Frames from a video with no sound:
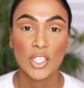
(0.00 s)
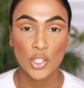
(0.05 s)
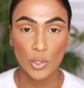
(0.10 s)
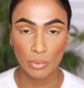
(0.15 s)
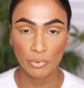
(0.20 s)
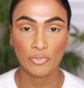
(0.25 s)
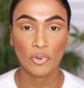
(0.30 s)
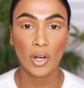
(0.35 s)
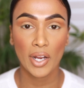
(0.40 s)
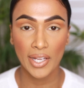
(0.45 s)
So
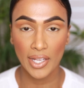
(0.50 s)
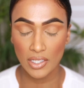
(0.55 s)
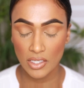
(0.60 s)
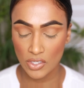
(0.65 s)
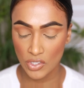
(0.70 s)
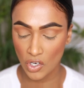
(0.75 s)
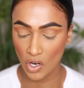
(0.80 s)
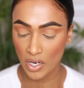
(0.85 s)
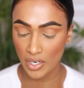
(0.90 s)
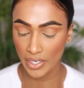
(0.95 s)
before I get
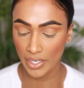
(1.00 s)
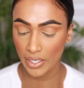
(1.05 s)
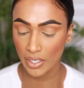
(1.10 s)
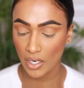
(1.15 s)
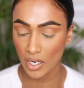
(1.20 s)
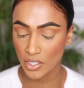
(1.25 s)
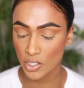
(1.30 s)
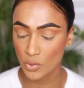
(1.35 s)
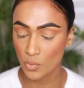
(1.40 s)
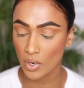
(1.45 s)
started,
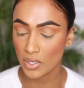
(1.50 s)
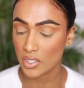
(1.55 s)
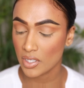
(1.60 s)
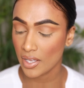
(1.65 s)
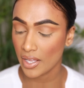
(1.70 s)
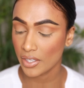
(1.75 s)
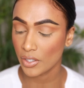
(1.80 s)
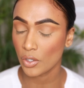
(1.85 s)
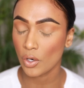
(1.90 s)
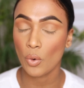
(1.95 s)
I just want to
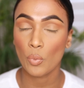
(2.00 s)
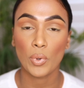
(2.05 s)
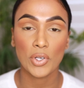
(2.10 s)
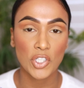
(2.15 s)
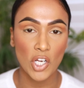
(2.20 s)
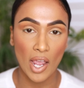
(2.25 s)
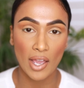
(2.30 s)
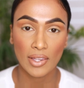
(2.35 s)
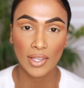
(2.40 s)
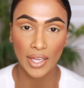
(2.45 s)
let you know which
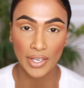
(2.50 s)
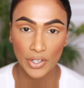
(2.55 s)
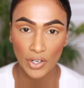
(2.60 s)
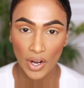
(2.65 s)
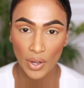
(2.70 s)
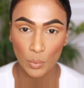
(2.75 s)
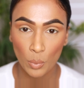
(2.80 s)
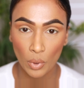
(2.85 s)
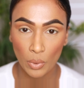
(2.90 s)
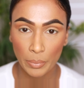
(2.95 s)
eyeliner
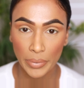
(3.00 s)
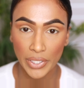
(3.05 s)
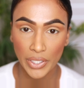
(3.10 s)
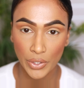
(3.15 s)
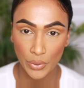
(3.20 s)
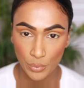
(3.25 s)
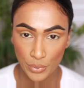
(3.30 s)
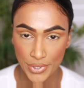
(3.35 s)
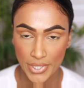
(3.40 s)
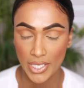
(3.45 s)
I will be
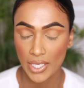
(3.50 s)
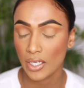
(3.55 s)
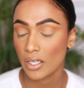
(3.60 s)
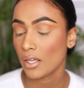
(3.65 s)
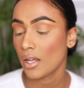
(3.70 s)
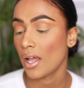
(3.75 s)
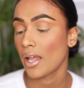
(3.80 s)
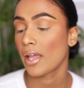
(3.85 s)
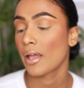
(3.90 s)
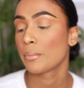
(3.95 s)
using.
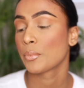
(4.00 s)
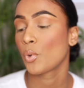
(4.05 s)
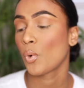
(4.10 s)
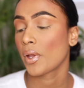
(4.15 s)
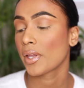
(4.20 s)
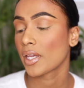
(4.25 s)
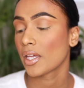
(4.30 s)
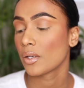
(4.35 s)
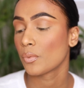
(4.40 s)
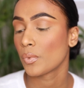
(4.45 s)
I am
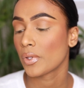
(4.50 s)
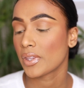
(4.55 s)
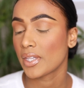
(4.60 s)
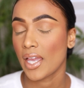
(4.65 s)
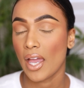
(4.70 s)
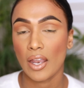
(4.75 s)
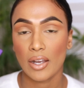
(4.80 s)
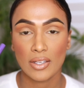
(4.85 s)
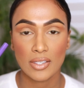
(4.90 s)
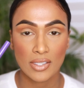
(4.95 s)
going in with the
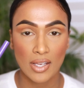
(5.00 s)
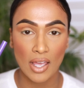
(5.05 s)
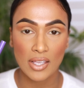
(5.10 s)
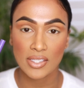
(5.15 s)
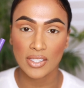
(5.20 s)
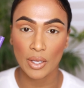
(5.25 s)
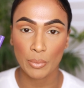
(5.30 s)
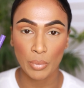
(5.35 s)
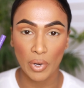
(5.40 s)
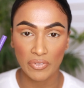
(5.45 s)

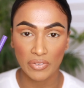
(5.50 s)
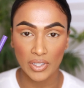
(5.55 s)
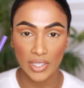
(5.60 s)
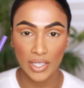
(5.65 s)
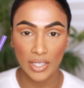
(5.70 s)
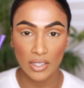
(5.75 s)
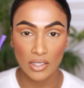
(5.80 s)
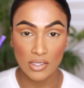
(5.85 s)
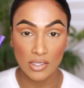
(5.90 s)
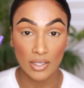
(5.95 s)
Anastasia Beverly
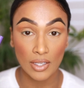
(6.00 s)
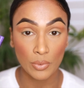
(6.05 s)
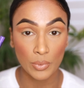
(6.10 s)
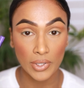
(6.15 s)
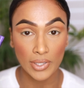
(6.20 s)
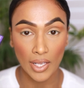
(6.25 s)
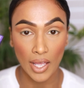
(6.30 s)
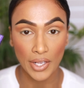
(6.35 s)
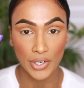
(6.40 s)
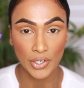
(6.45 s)
Hills liquid
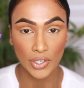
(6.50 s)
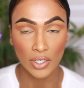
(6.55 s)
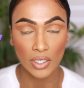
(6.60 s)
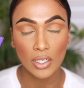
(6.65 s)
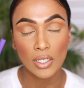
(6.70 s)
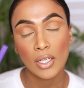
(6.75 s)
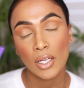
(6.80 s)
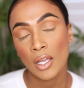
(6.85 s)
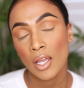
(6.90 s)
liner.